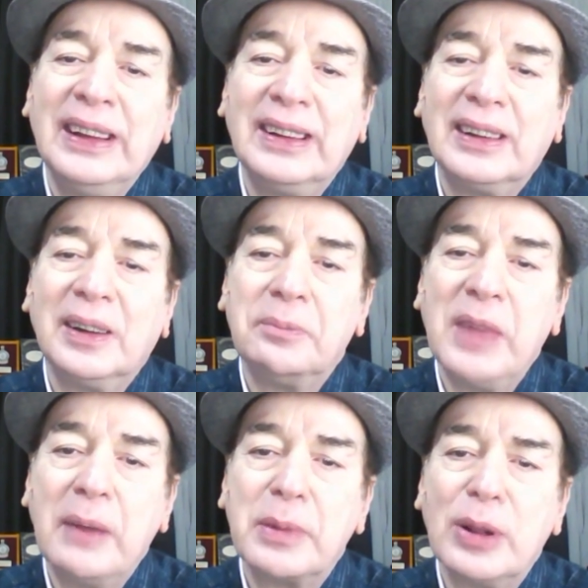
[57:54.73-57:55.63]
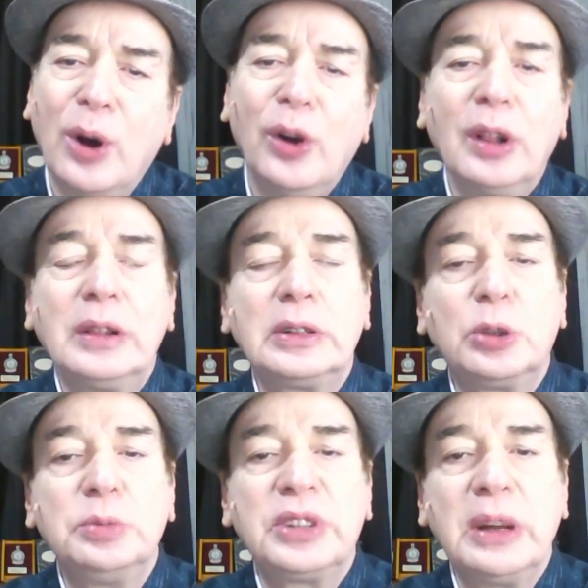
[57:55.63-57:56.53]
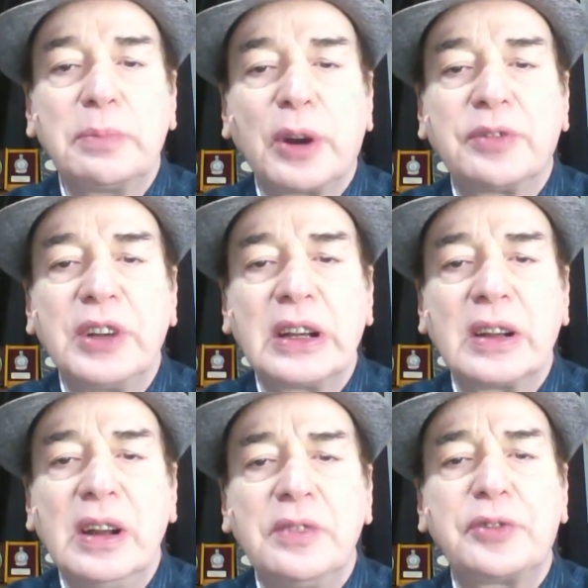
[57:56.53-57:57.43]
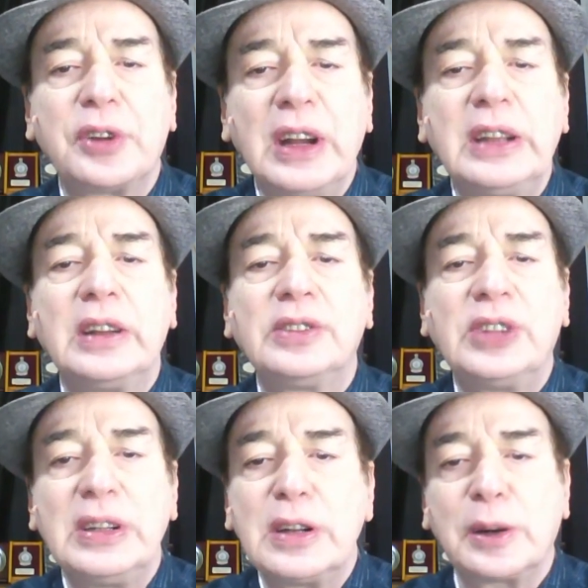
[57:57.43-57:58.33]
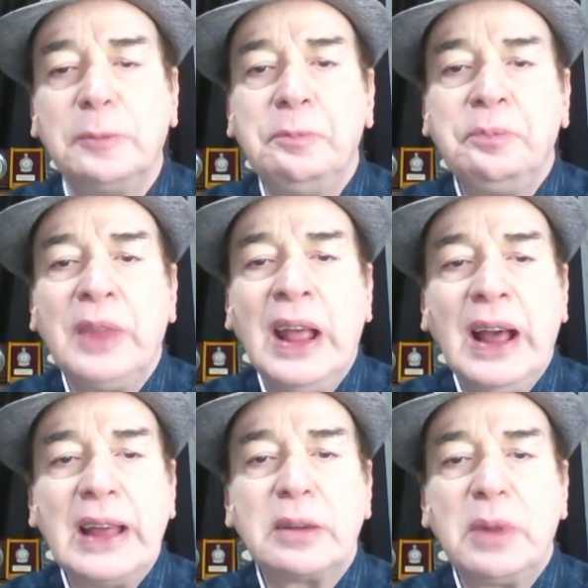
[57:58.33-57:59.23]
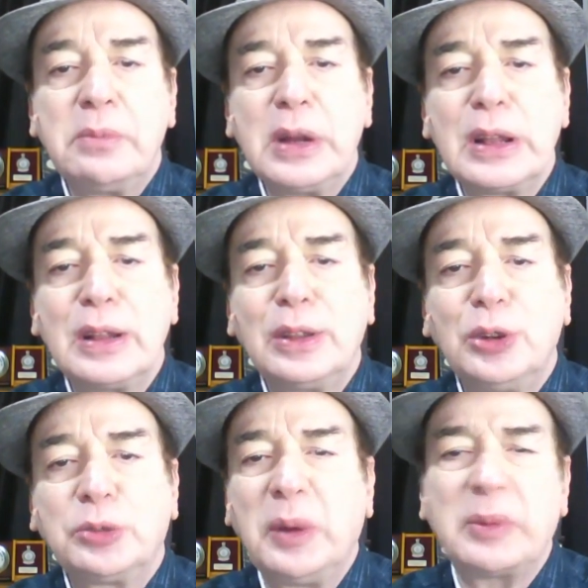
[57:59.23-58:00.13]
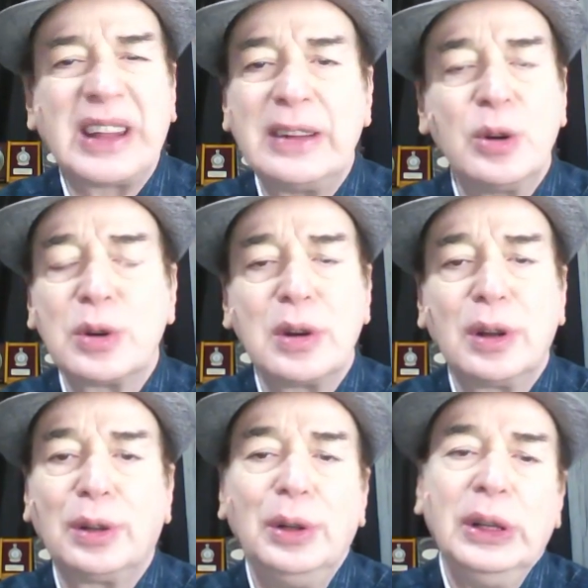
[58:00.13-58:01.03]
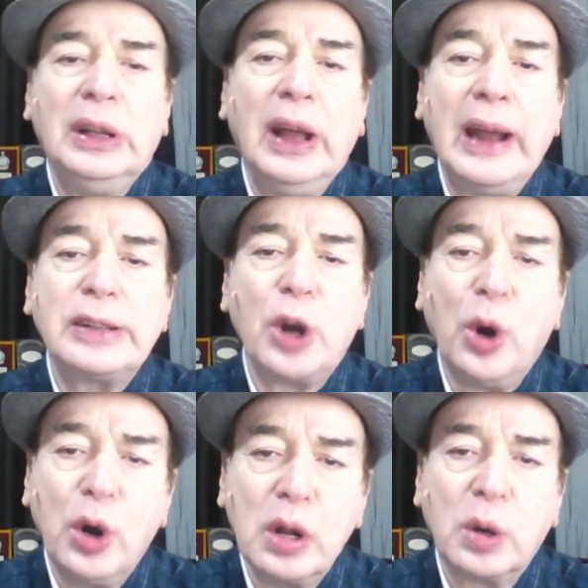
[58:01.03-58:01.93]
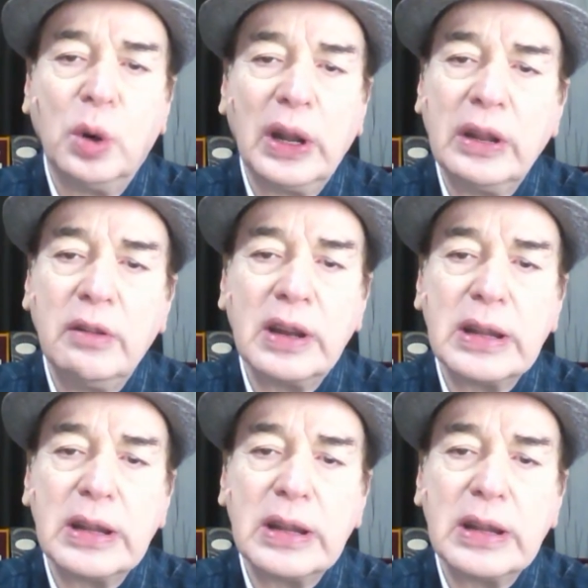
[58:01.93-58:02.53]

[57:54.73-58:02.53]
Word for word: um, happen. All the doomsday prophet, left, right, and center. I remember the newspapers. I don't uh, at all go anywhere